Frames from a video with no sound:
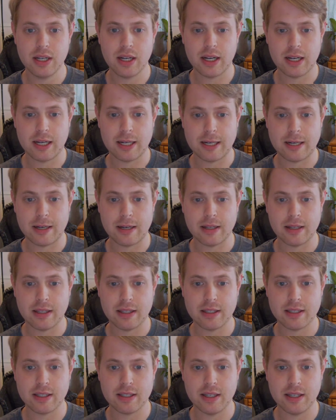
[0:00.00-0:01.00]

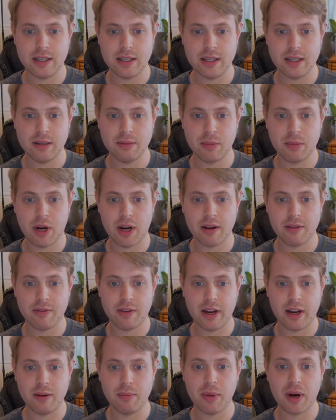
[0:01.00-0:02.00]
Let's see,
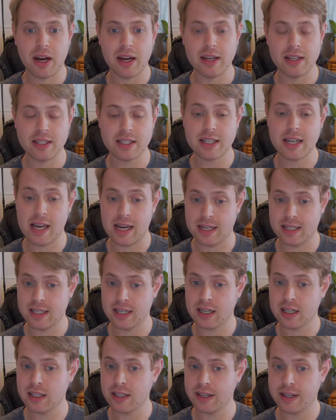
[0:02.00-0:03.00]
modified by is
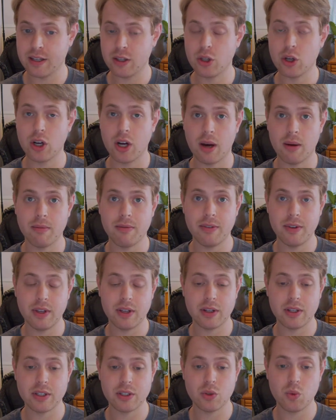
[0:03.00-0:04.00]
technically a lookup
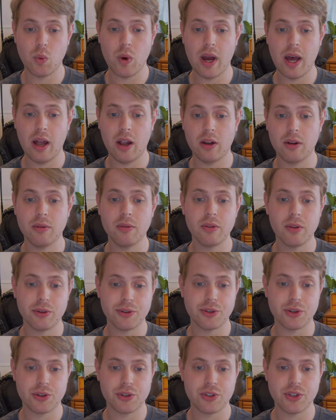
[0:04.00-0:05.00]
field as well. Those
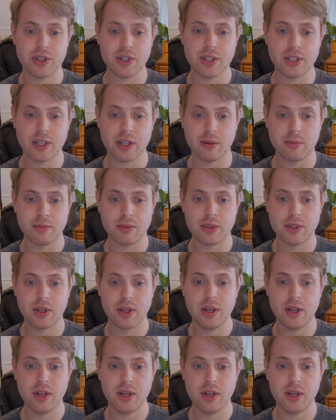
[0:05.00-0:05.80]
are systems.